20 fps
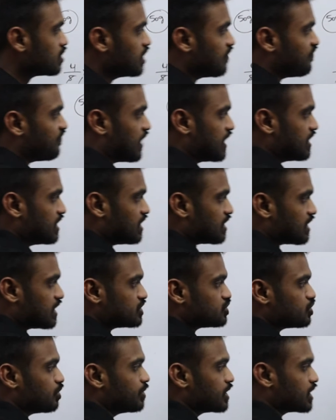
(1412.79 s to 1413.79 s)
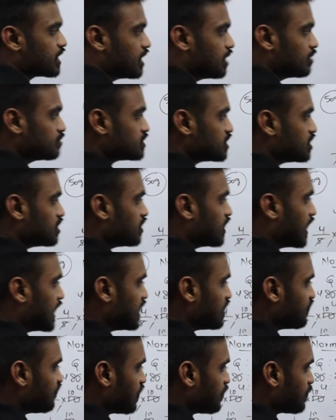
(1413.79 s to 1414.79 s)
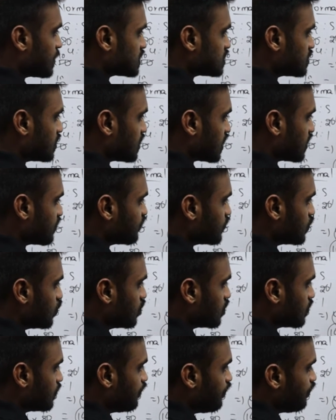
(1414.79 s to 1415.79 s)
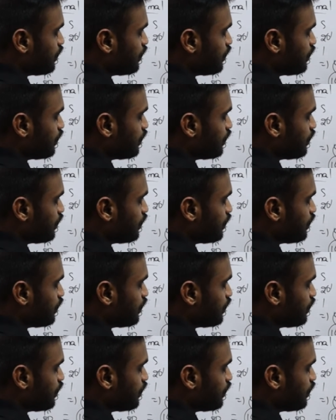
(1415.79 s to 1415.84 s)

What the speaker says: the final ratio becomes 95% of gold.